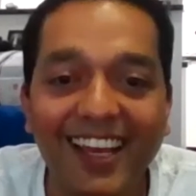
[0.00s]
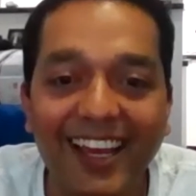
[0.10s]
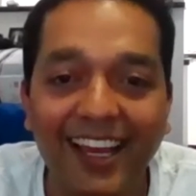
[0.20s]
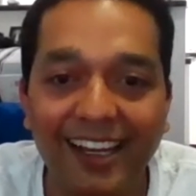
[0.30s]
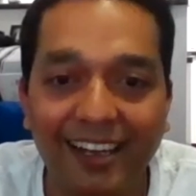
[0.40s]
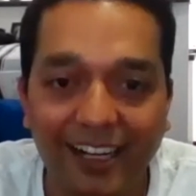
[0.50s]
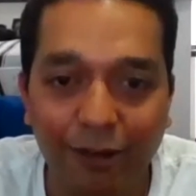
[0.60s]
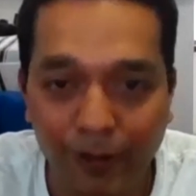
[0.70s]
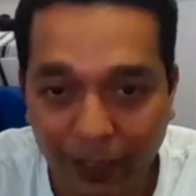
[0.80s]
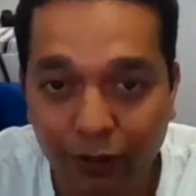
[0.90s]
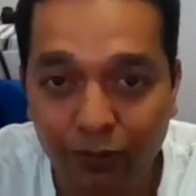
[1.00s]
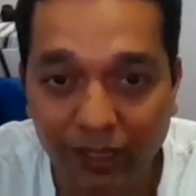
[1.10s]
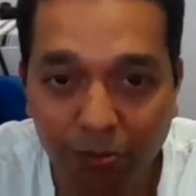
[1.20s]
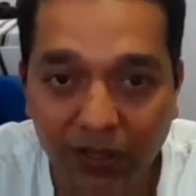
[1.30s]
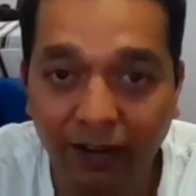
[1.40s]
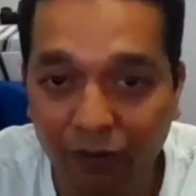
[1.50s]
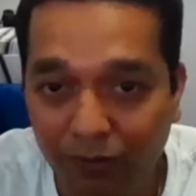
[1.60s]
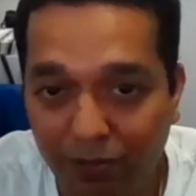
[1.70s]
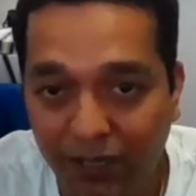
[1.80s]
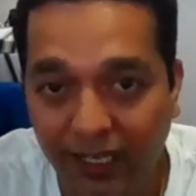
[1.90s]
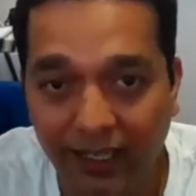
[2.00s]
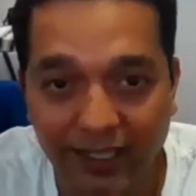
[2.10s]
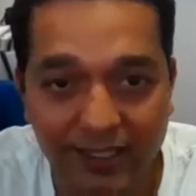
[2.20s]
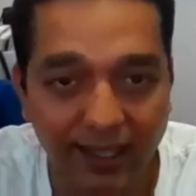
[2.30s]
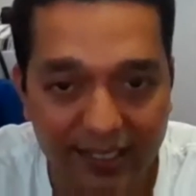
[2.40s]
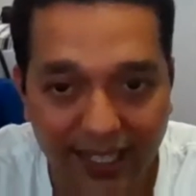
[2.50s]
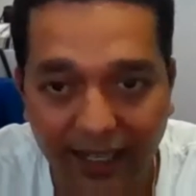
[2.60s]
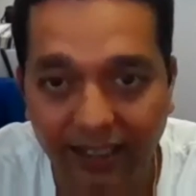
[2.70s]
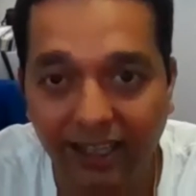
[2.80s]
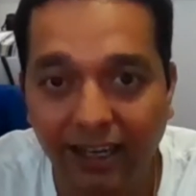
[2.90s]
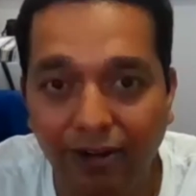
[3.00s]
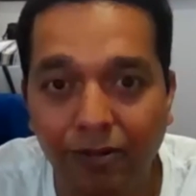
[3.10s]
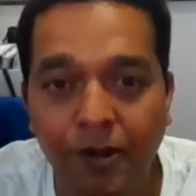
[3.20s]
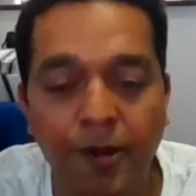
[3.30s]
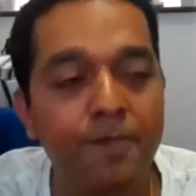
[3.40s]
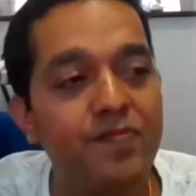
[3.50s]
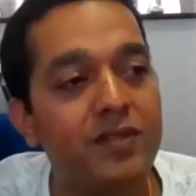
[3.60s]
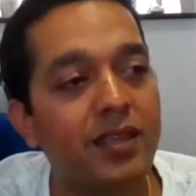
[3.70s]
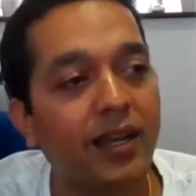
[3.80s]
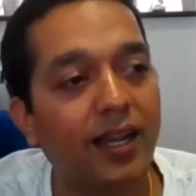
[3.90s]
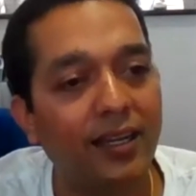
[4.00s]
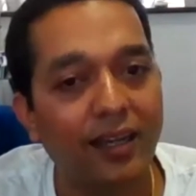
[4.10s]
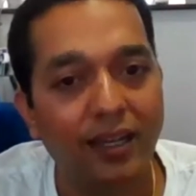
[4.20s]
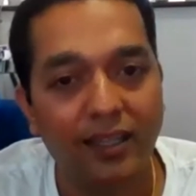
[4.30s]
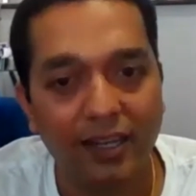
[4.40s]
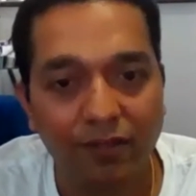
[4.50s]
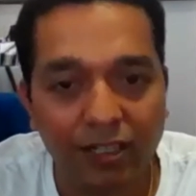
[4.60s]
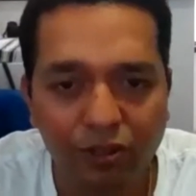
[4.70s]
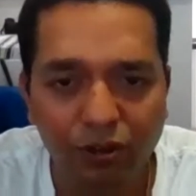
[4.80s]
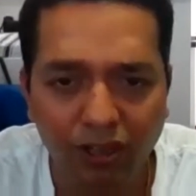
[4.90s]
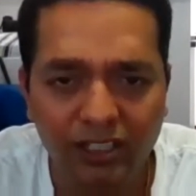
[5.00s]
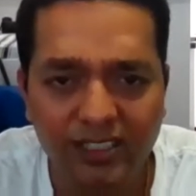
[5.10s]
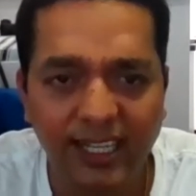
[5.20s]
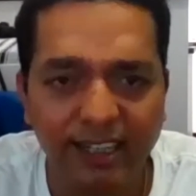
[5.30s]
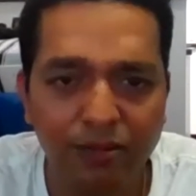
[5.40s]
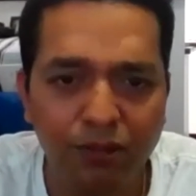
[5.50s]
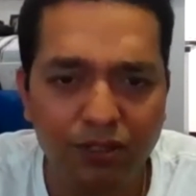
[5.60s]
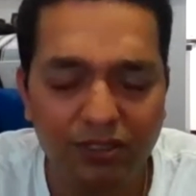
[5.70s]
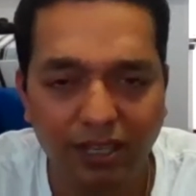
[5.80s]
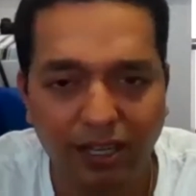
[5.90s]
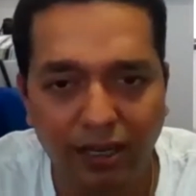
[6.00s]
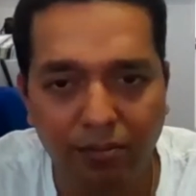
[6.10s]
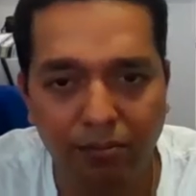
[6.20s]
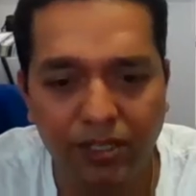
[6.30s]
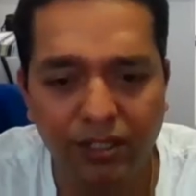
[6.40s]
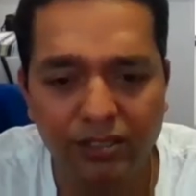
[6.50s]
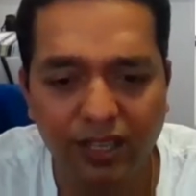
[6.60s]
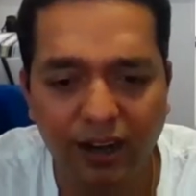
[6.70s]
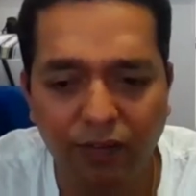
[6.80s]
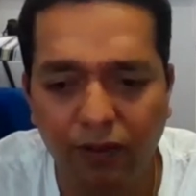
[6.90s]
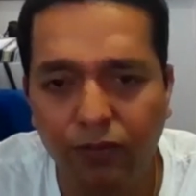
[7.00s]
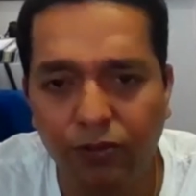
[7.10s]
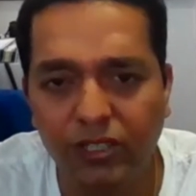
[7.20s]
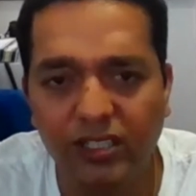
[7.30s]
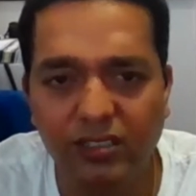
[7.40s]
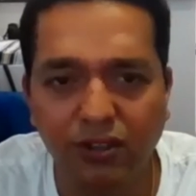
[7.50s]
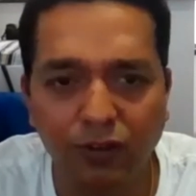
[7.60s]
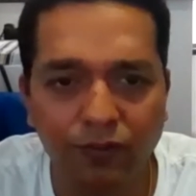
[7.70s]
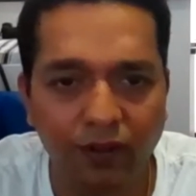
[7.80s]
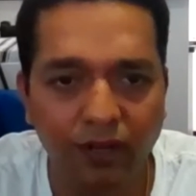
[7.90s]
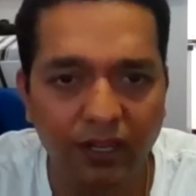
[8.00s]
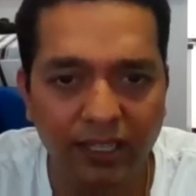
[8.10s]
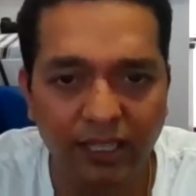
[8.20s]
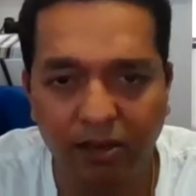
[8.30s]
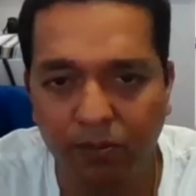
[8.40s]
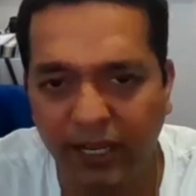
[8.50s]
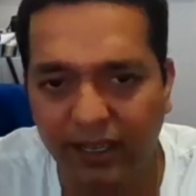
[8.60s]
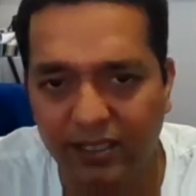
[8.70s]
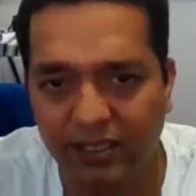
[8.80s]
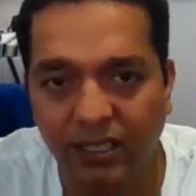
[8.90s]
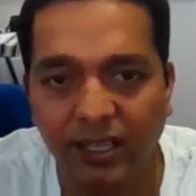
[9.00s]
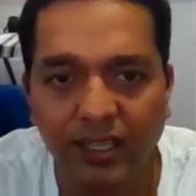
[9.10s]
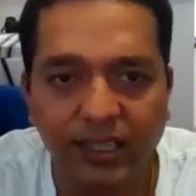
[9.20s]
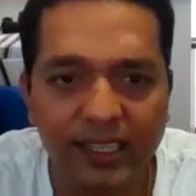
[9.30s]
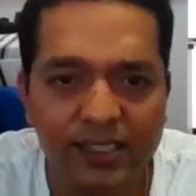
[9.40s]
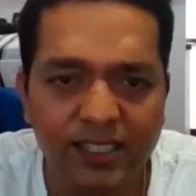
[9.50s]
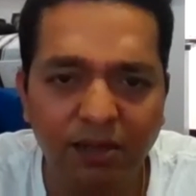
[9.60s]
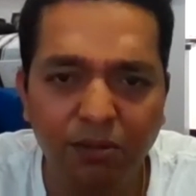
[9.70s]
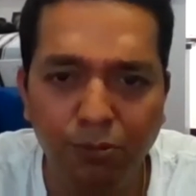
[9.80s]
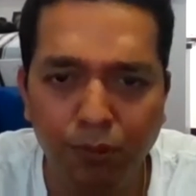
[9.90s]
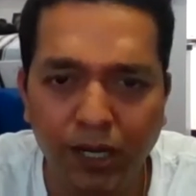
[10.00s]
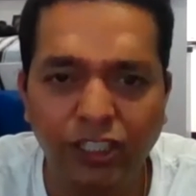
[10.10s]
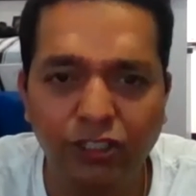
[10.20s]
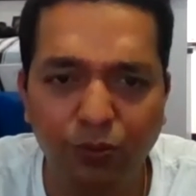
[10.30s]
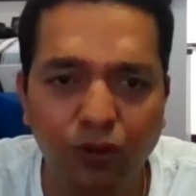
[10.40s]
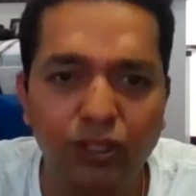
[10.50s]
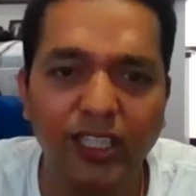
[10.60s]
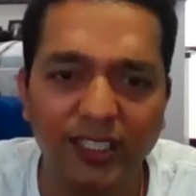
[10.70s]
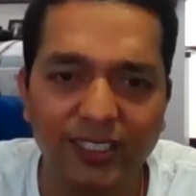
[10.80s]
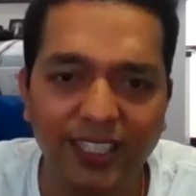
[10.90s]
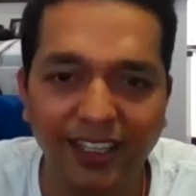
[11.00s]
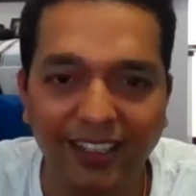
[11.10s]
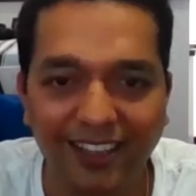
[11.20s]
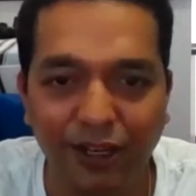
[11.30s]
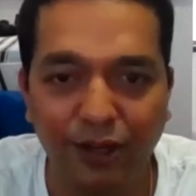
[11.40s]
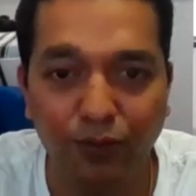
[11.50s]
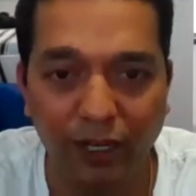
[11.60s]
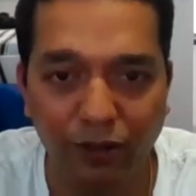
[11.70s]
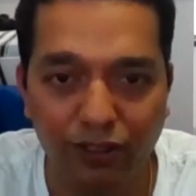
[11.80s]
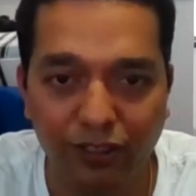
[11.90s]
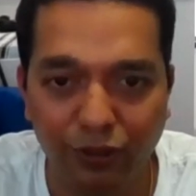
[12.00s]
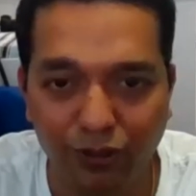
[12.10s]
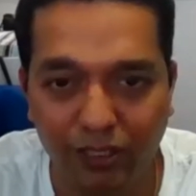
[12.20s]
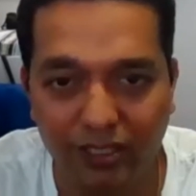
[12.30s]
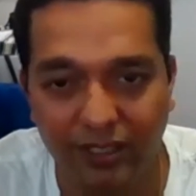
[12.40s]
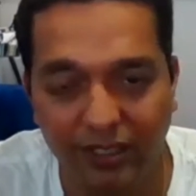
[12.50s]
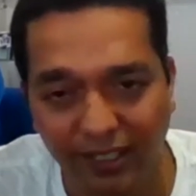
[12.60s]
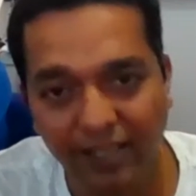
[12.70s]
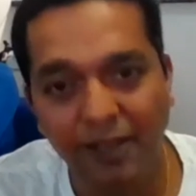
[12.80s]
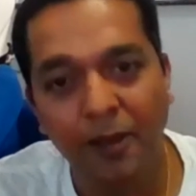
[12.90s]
And I took a 2 month break from the practice. I sat down and then I went through all the standard books because after a few years of clinical practice, they seemed much more easy than when I was in university.